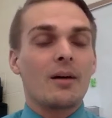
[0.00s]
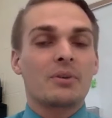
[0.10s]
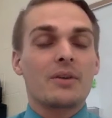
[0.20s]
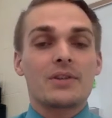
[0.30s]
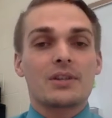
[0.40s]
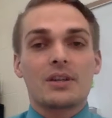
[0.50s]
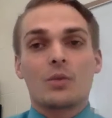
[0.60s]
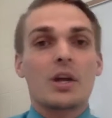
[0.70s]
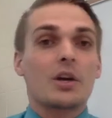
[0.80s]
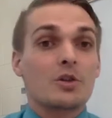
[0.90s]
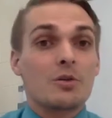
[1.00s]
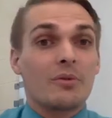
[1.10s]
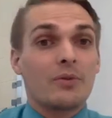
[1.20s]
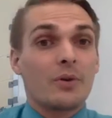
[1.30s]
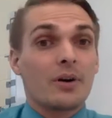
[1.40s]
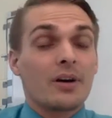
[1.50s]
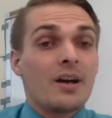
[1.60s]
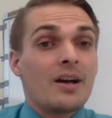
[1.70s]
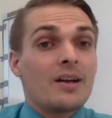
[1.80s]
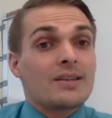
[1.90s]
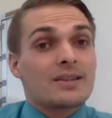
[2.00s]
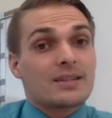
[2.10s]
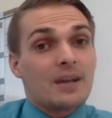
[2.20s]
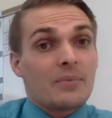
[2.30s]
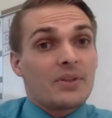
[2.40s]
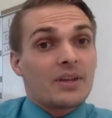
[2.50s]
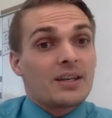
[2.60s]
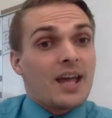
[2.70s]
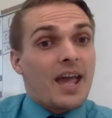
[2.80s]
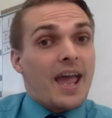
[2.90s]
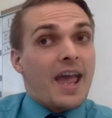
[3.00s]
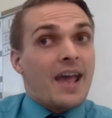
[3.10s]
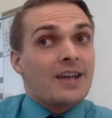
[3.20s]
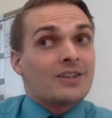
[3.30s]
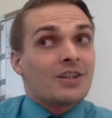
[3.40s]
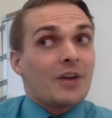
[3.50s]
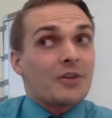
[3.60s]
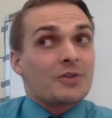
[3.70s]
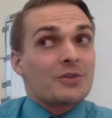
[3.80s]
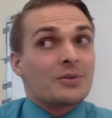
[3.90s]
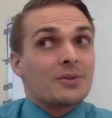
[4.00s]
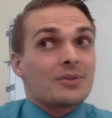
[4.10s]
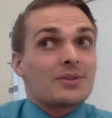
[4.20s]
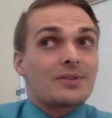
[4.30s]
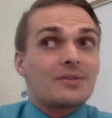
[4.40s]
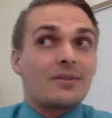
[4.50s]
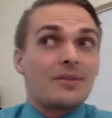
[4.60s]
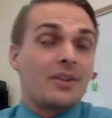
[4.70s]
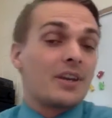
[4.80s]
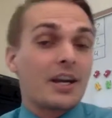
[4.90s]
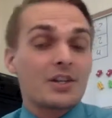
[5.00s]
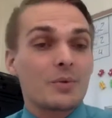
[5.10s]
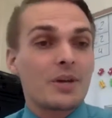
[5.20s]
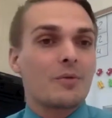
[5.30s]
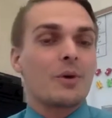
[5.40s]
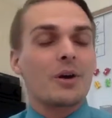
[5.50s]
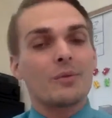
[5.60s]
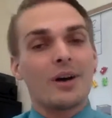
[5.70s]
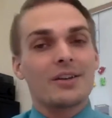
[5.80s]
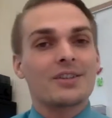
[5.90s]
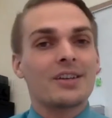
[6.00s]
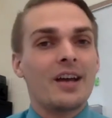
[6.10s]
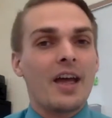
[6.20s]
previously the week or 2 before something and taught the students the next week what it was.